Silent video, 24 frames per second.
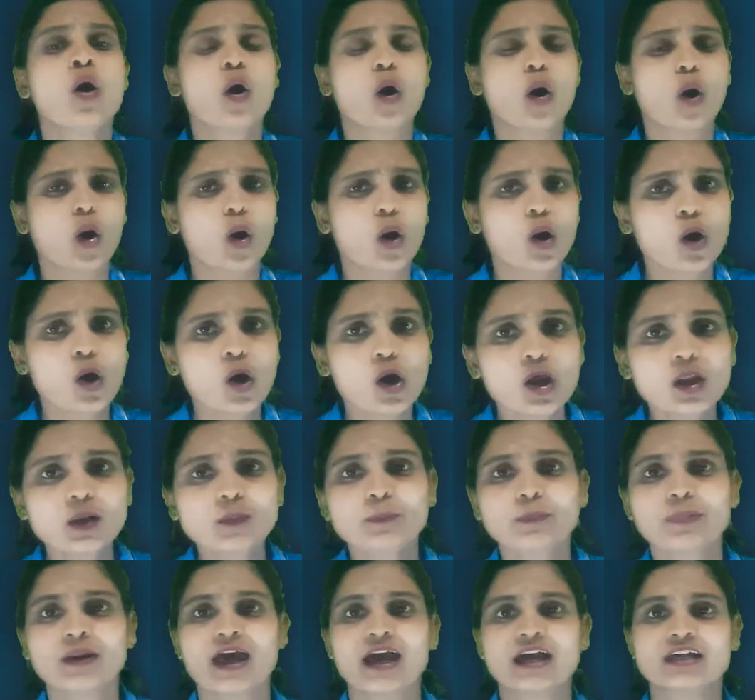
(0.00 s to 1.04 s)
all
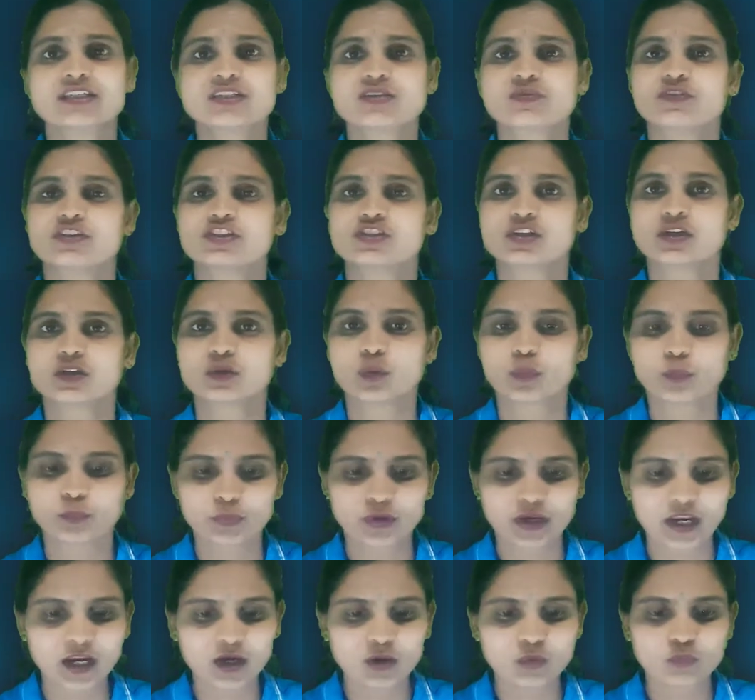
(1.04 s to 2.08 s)
plants which are
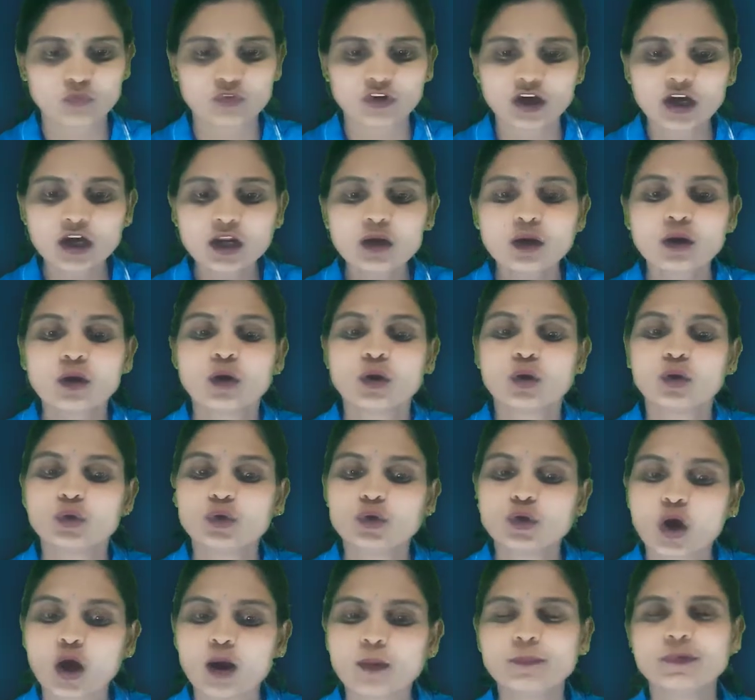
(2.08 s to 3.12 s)
obtained were
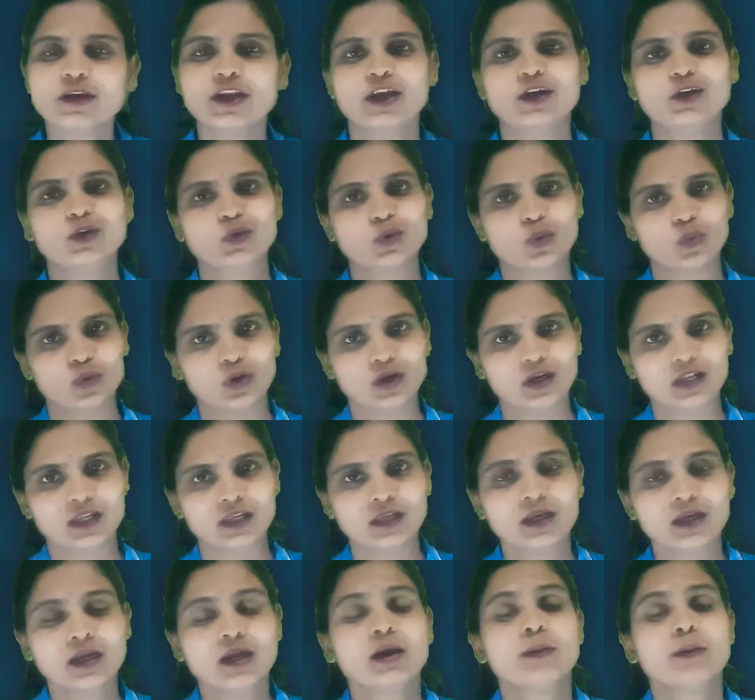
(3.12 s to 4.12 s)
dominant only.